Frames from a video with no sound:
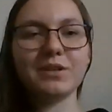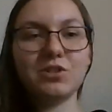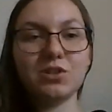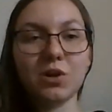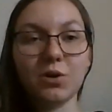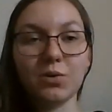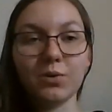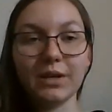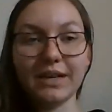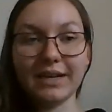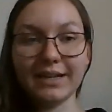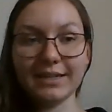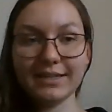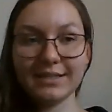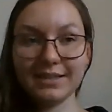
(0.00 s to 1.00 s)
so
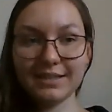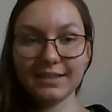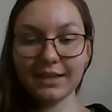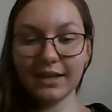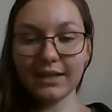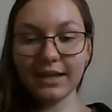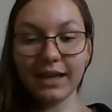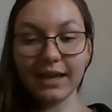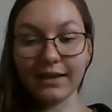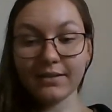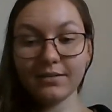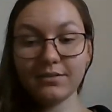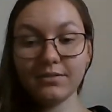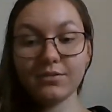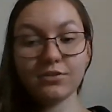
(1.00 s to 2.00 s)
it
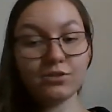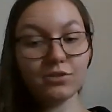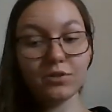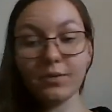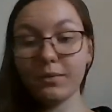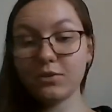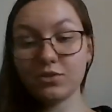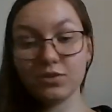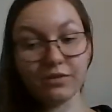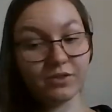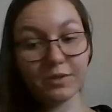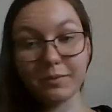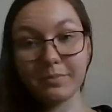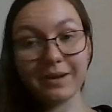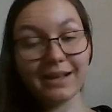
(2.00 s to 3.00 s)
again
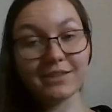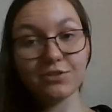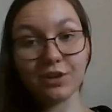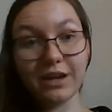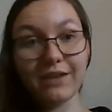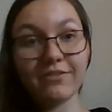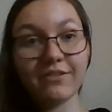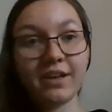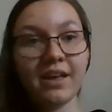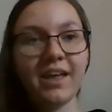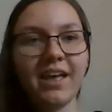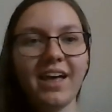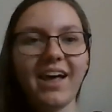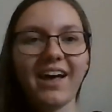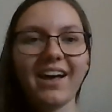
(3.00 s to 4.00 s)
serves as a mass grave,
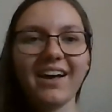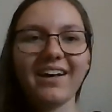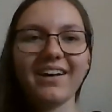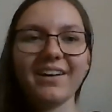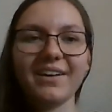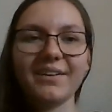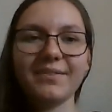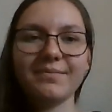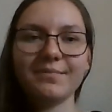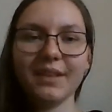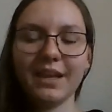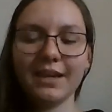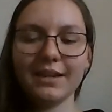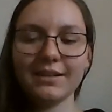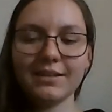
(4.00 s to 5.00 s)
and
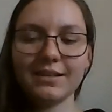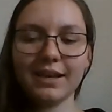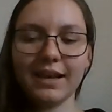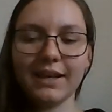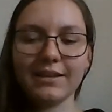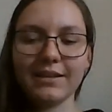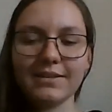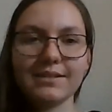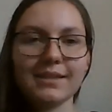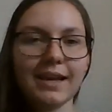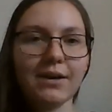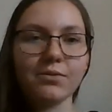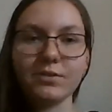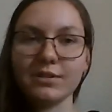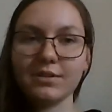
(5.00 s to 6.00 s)
it has
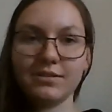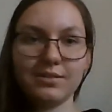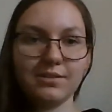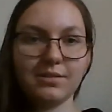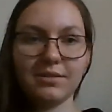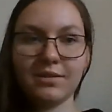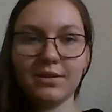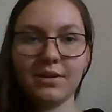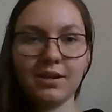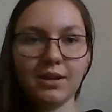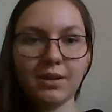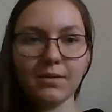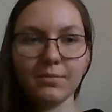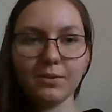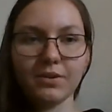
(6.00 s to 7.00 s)
thousands
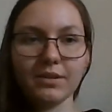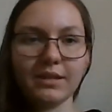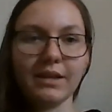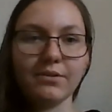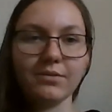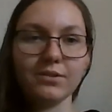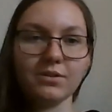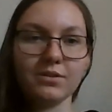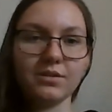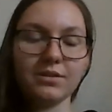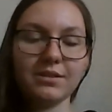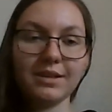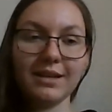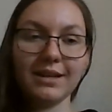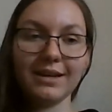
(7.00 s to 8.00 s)
upon
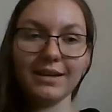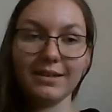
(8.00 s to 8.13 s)
thousands,